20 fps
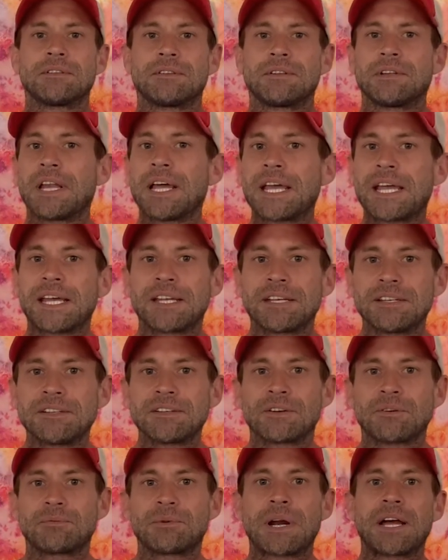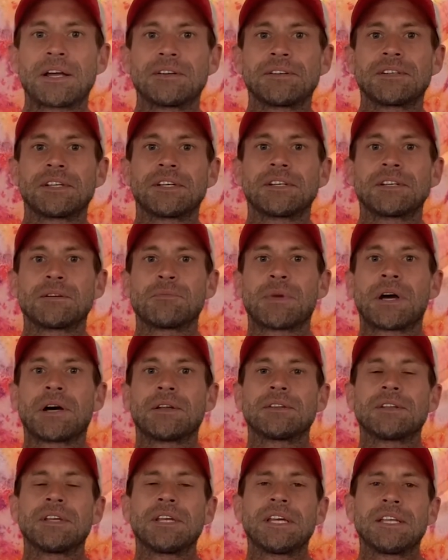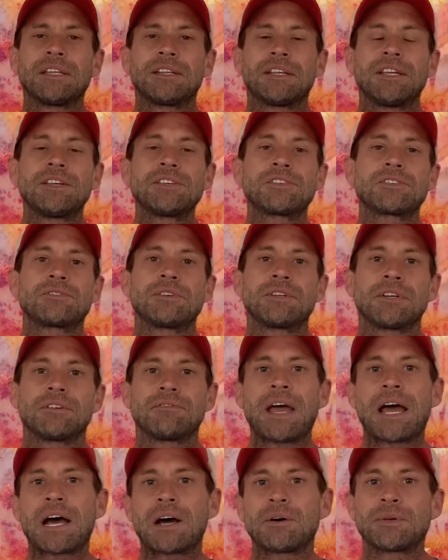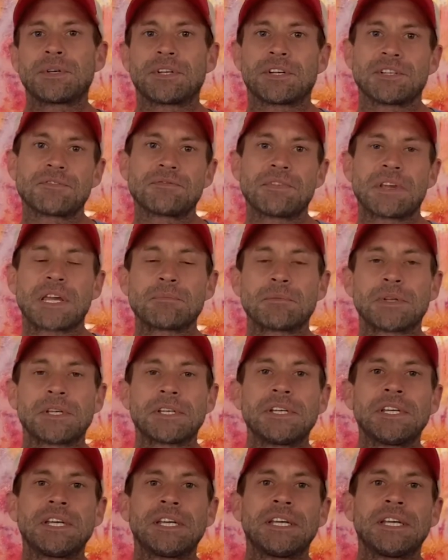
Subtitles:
land around it, about the history of Howie and his family.